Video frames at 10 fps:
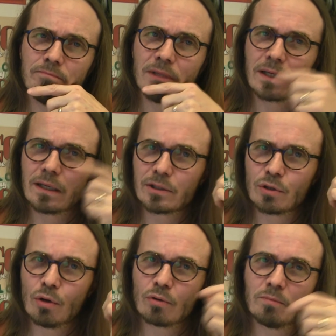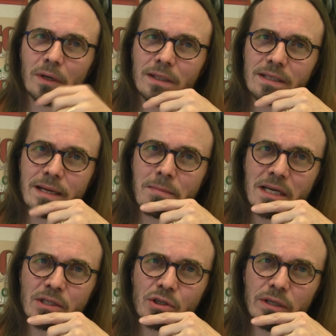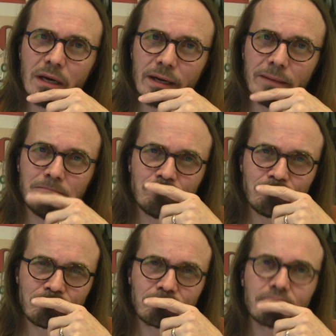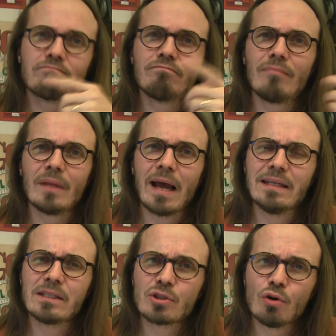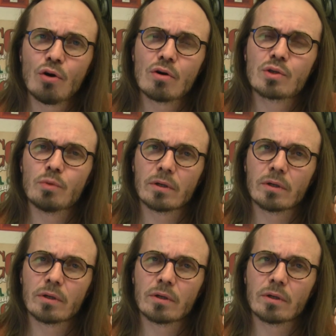like I told, my Zen master, Jari. And his talks were